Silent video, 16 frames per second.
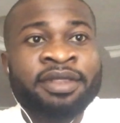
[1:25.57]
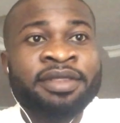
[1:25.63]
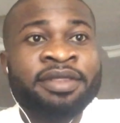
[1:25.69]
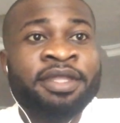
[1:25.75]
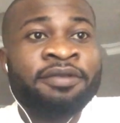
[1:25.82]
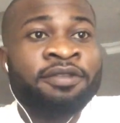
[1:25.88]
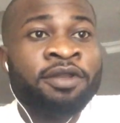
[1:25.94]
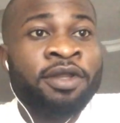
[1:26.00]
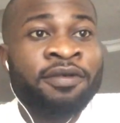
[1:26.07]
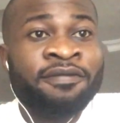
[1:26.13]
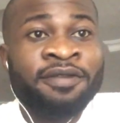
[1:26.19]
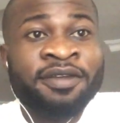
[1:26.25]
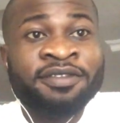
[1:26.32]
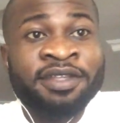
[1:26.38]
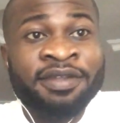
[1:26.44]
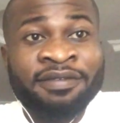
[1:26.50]

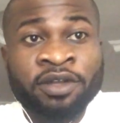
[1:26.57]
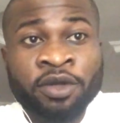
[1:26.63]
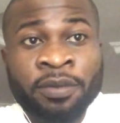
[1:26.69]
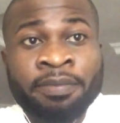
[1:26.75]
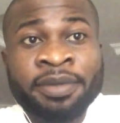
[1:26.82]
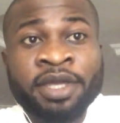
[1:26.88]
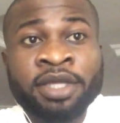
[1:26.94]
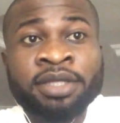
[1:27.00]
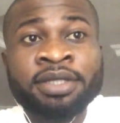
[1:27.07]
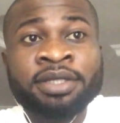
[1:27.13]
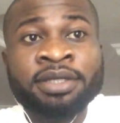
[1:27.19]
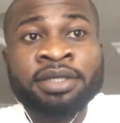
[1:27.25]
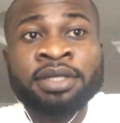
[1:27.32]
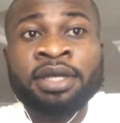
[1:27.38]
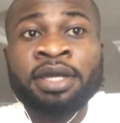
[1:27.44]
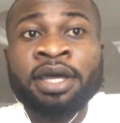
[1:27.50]
developing
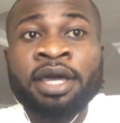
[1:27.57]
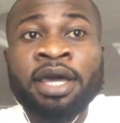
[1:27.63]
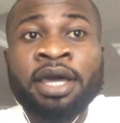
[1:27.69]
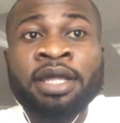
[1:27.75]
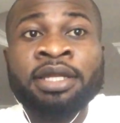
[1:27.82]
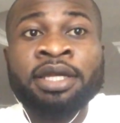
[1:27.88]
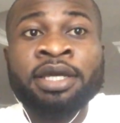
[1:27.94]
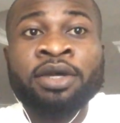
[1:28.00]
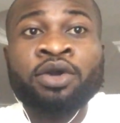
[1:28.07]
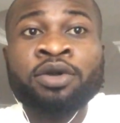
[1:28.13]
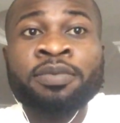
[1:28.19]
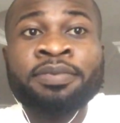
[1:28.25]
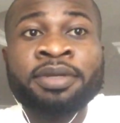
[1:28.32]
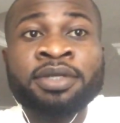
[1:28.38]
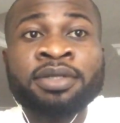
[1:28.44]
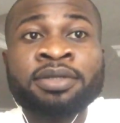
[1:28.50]
and
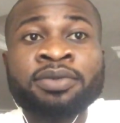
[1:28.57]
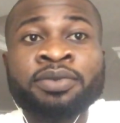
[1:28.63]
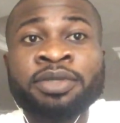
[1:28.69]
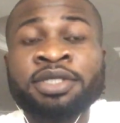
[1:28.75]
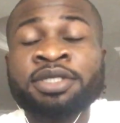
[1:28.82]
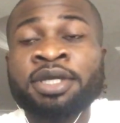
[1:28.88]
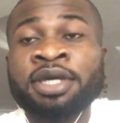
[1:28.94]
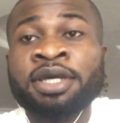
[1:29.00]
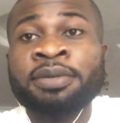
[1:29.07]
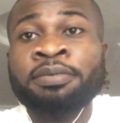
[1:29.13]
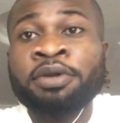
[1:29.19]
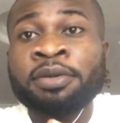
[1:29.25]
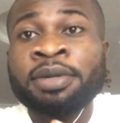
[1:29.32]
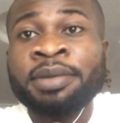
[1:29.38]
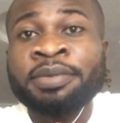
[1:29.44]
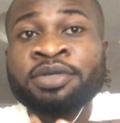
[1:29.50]
coping with
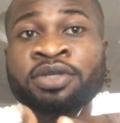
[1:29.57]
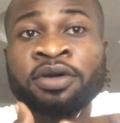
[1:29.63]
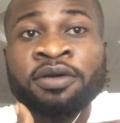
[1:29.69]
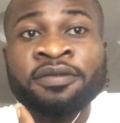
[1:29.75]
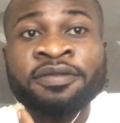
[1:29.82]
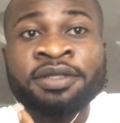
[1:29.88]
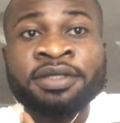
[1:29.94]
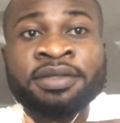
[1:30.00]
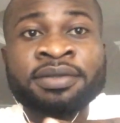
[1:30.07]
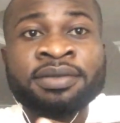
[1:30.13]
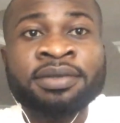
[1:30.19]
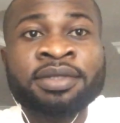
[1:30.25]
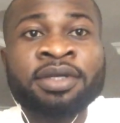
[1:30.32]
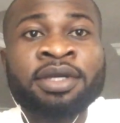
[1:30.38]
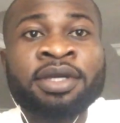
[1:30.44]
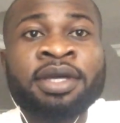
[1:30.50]
problem solving
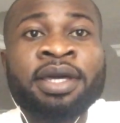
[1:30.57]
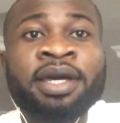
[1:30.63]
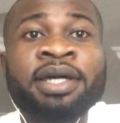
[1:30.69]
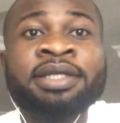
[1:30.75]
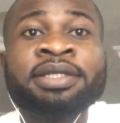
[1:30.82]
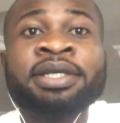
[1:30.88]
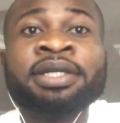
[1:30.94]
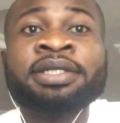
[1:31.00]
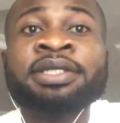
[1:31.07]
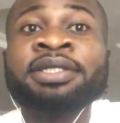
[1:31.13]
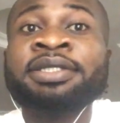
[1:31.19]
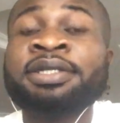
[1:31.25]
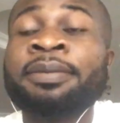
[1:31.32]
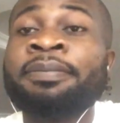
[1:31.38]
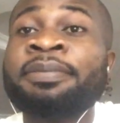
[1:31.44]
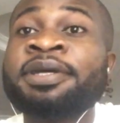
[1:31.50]
and
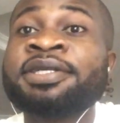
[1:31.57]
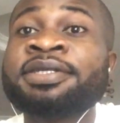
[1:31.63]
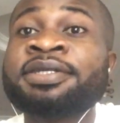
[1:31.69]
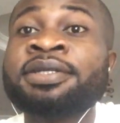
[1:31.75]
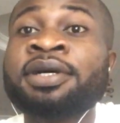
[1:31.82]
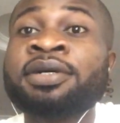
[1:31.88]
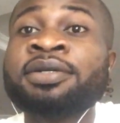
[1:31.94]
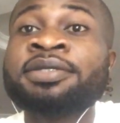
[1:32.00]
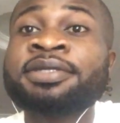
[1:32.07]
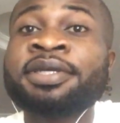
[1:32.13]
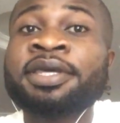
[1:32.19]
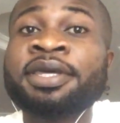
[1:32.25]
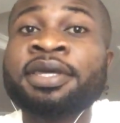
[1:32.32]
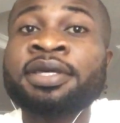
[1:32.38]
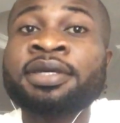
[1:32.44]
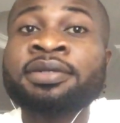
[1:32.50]
interpersonal
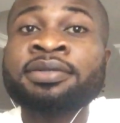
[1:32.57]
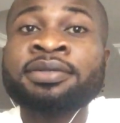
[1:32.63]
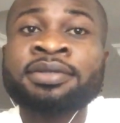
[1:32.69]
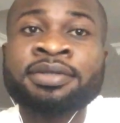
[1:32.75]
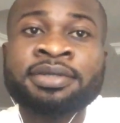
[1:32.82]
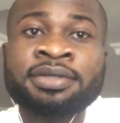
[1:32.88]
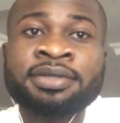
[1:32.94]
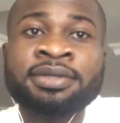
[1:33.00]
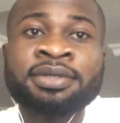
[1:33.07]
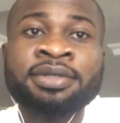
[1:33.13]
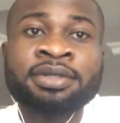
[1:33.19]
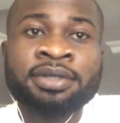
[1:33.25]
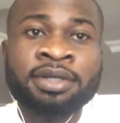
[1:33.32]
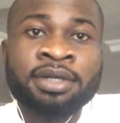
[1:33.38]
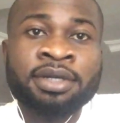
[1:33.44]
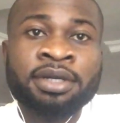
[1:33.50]
skills,
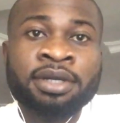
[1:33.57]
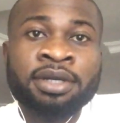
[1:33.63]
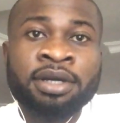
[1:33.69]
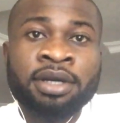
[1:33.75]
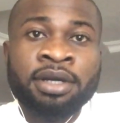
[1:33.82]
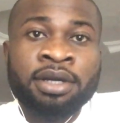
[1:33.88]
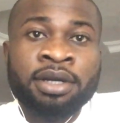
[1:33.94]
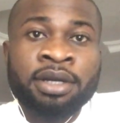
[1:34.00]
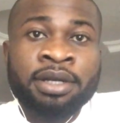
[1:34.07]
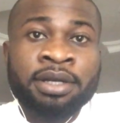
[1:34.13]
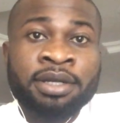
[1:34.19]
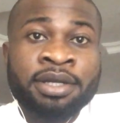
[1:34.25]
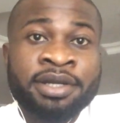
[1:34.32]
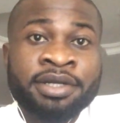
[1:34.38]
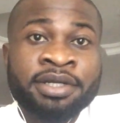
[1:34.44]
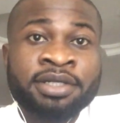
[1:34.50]

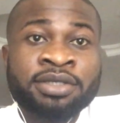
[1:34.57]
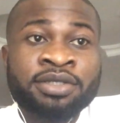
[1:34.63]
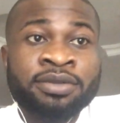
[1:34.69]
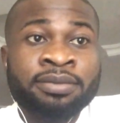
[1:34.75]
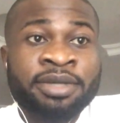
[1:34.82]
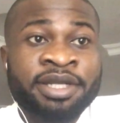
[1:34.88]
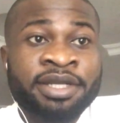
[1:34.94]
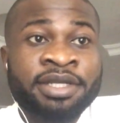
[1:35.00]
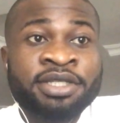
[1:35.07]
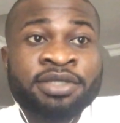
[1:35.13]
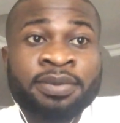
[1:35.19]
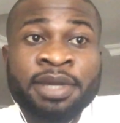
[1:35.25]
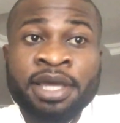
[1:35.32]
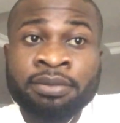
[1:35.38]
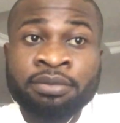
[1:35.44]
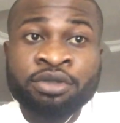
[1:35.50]
learning to manage
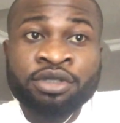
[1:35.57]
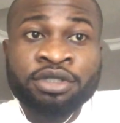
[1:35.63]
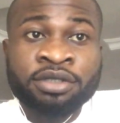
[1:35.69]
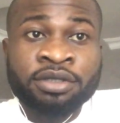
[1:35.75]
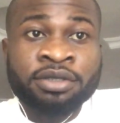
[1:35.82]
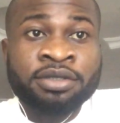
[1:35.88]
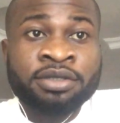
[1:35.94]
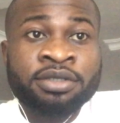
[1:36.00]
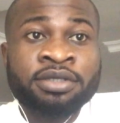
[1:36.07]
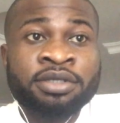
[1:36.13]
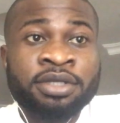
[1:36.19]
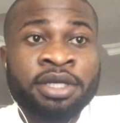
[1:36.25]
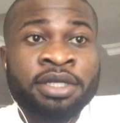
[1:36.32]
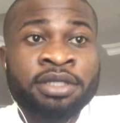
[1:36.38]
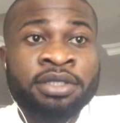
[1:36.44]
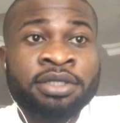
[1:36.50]
emotions,
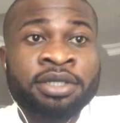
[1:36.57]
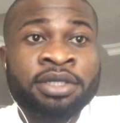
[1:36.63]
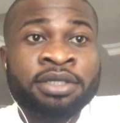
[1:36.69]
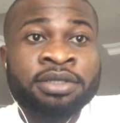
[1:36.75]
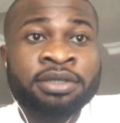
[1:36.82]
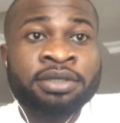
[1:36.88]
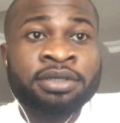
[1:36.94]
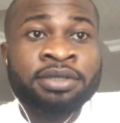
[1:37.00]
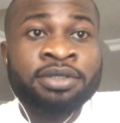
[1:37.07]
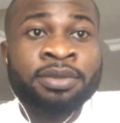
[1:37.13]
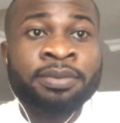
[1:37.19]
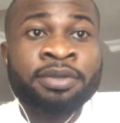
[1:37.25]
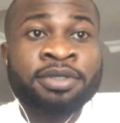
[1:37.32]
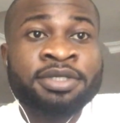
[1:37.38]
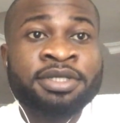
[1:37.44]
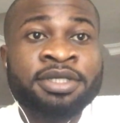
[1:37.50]
and then
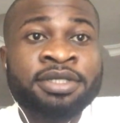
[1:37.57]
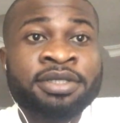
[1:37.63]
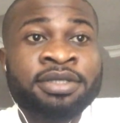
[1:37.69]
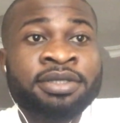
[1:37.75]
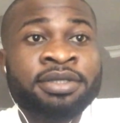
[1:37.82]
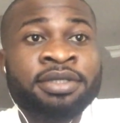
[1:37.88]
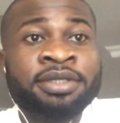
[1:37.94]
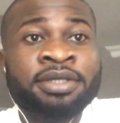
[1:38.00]
supporting